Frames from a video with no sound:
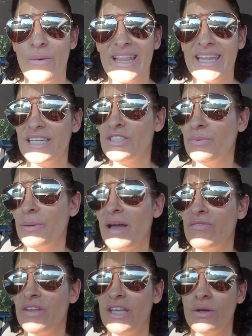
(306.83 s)
I like doing my
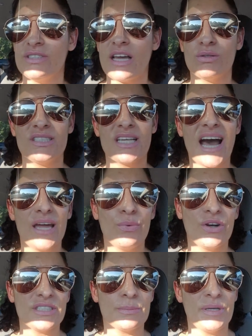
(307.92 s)
videos outside
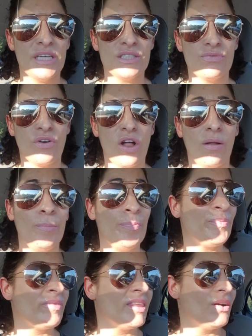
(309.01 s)
where it's peaceful
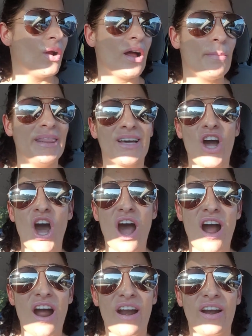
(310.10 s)
or I'm in the
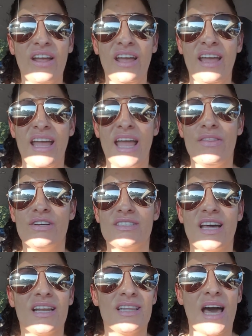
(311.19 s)
car and there's
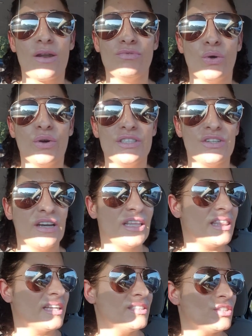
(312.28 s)
not a lot of noise or
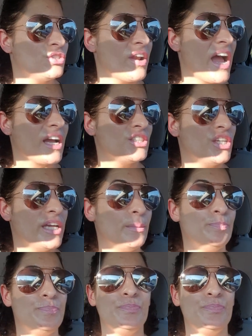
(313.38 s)
anything, distraction.